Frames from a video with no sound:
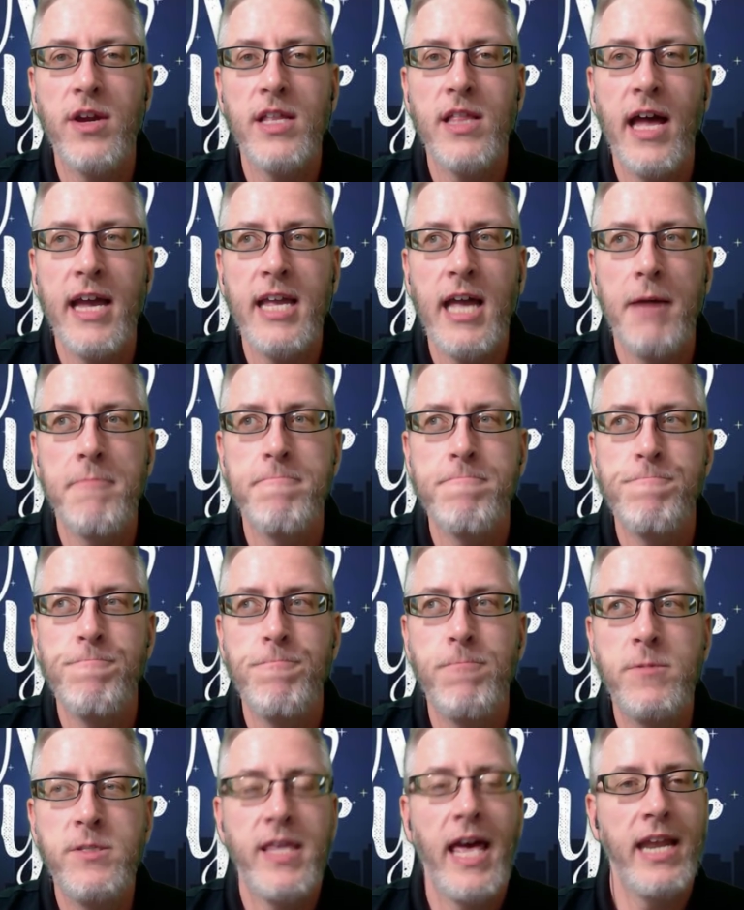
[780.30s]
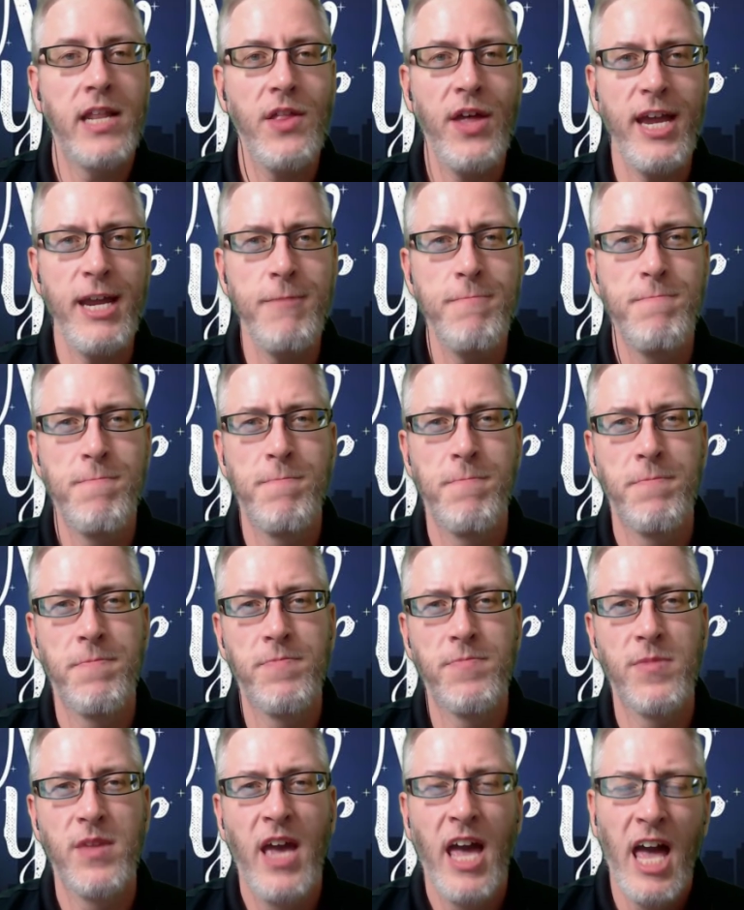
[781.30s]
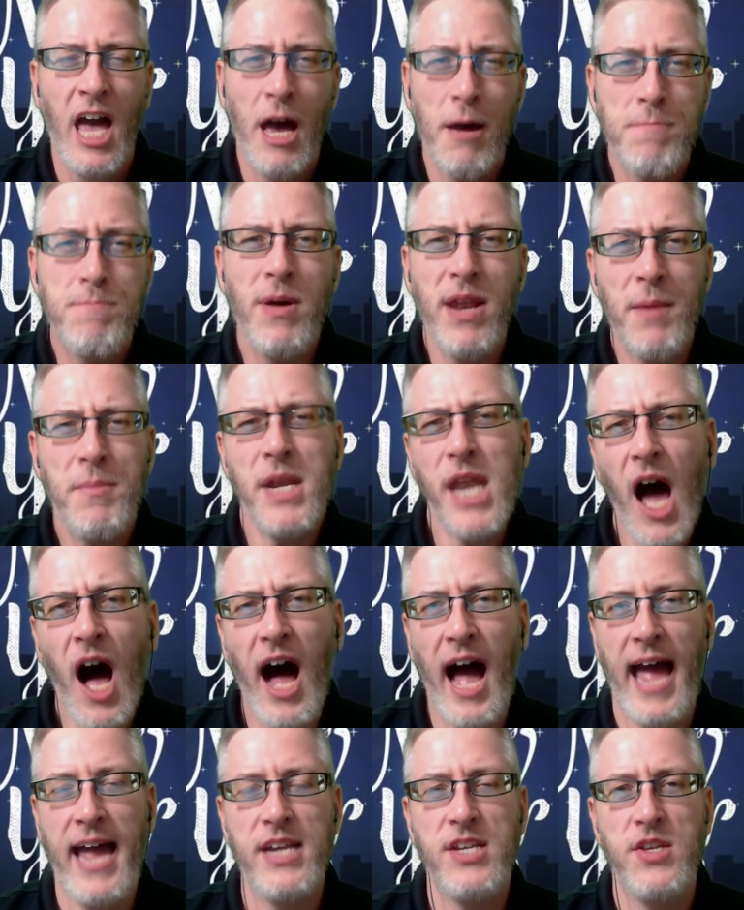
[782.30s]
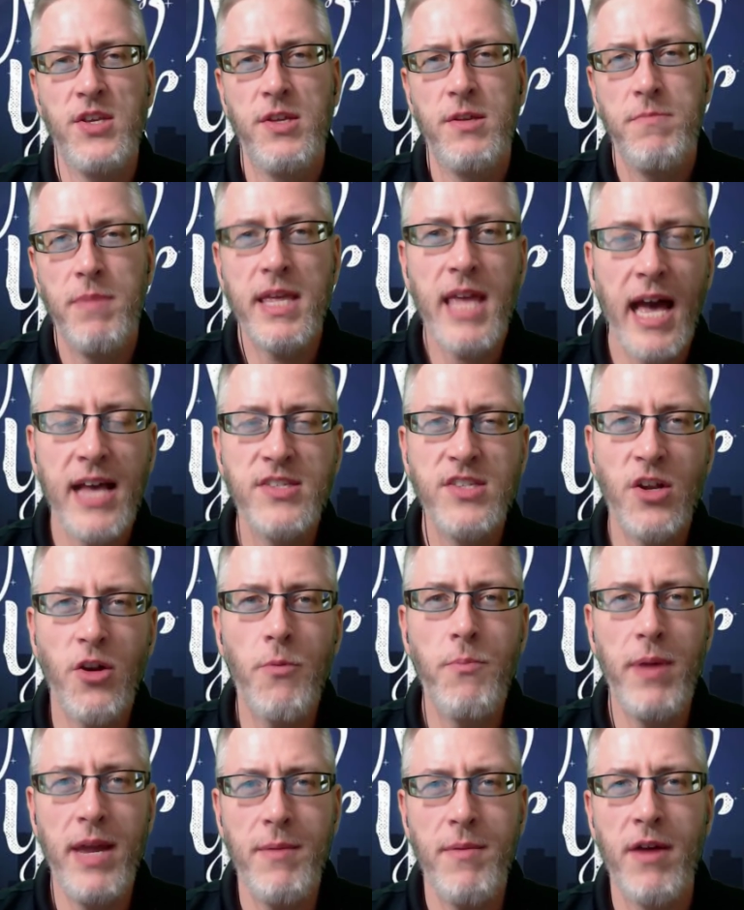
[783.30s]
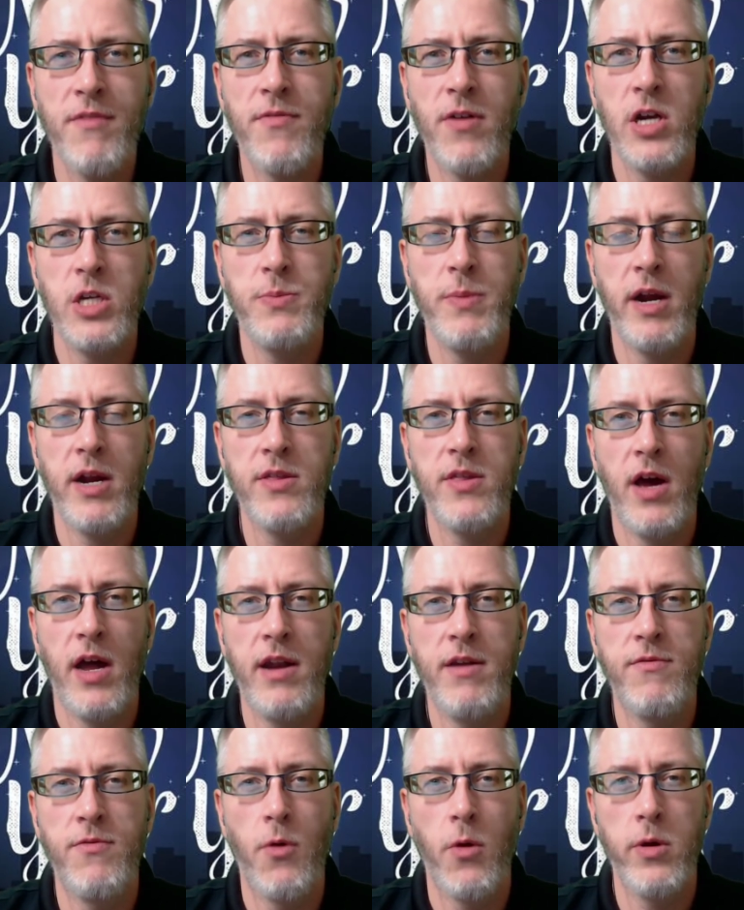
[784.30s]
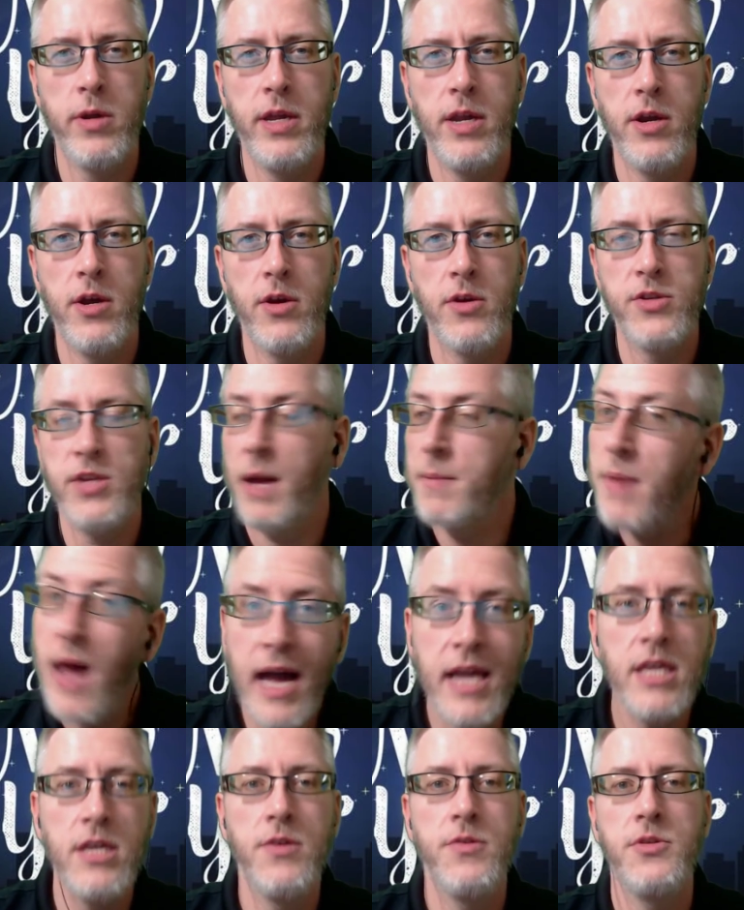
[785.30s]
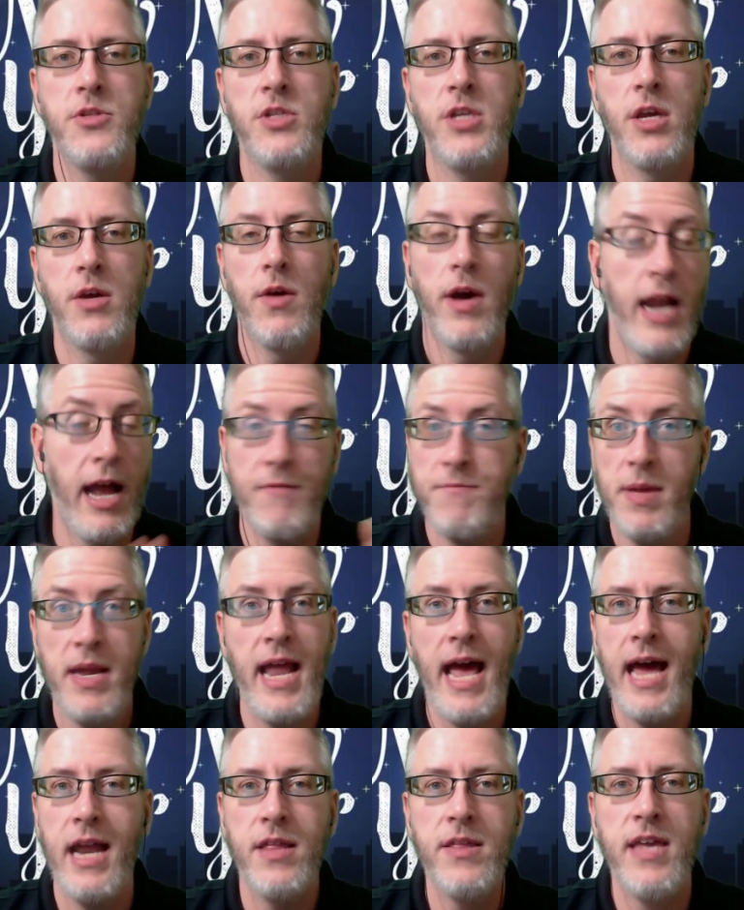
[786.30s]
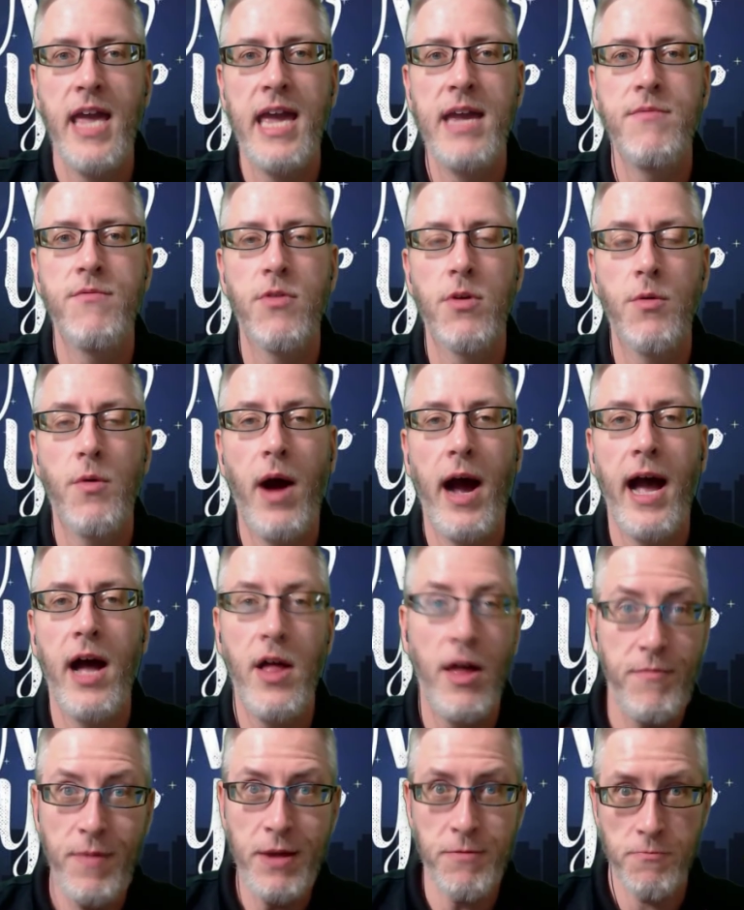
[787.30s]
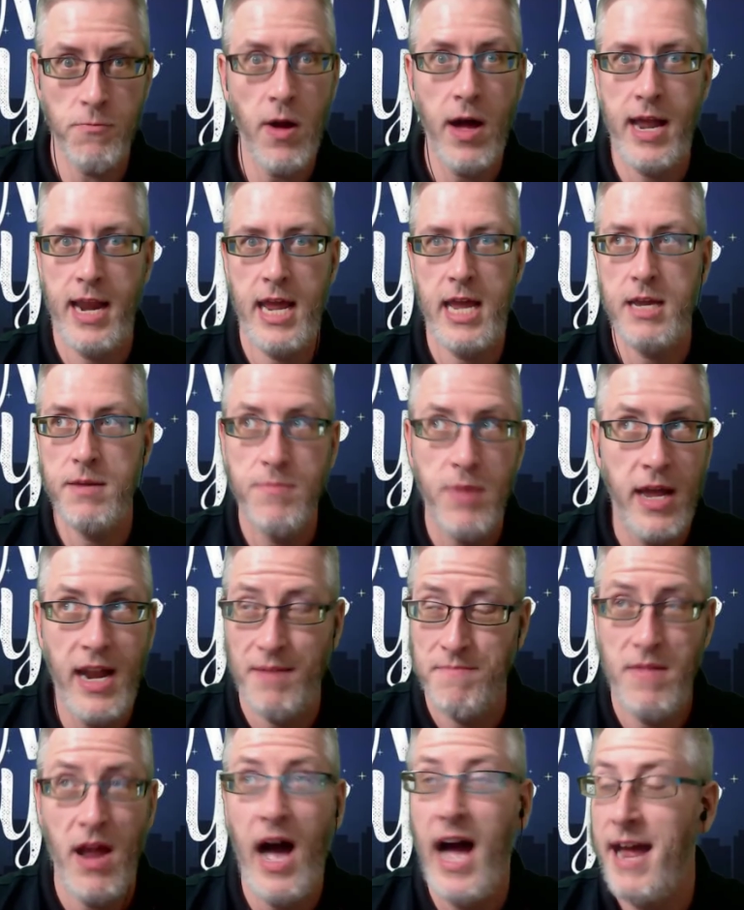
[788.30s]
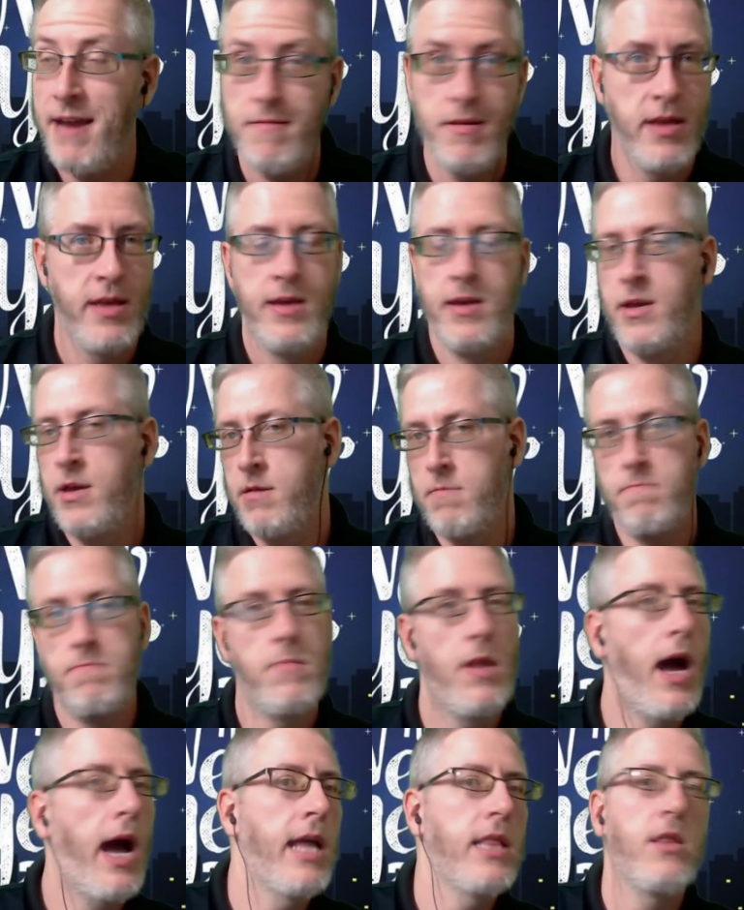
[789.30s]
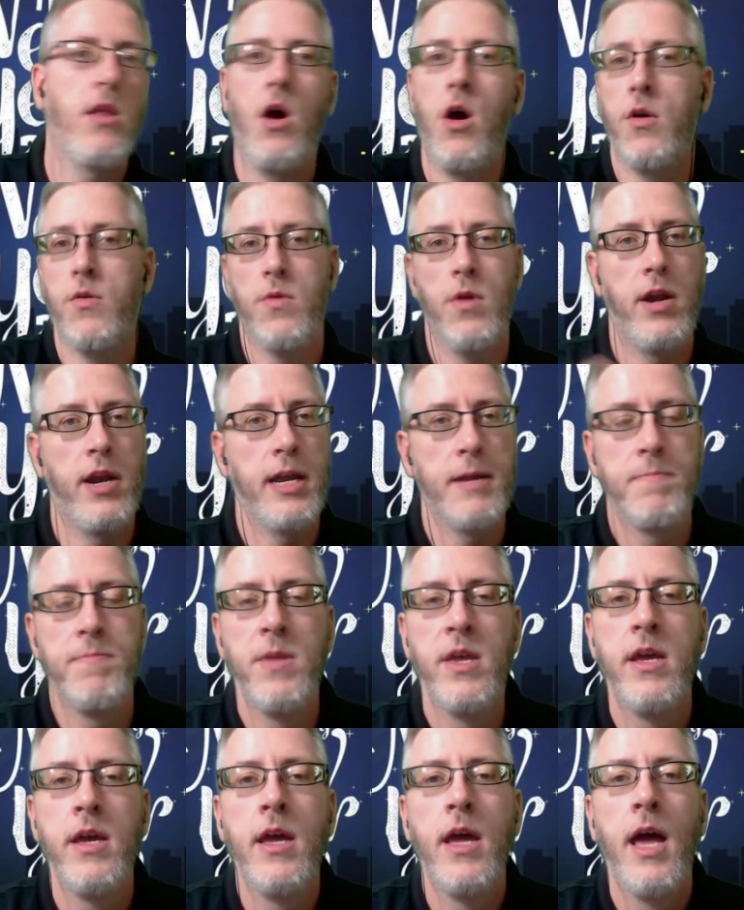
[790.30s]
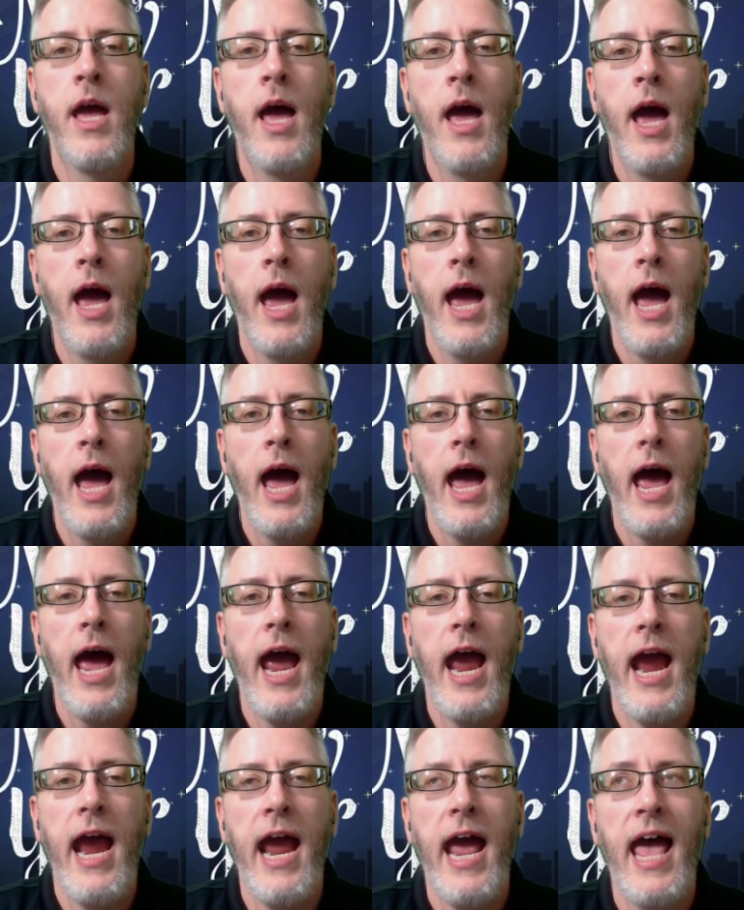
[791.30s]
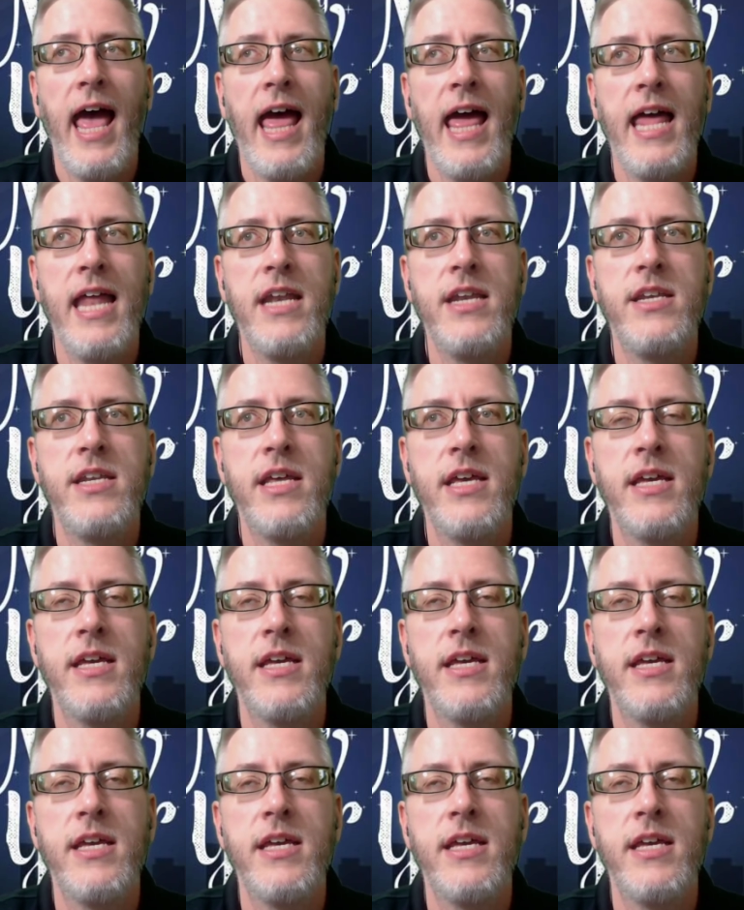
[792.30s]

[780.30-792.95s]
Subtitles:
like I'm settling, but I'm not, because it'll be my first marathon in 4 years. I'm not used to it. I've been out of the game for a while. I've been running, but I'm not long running. And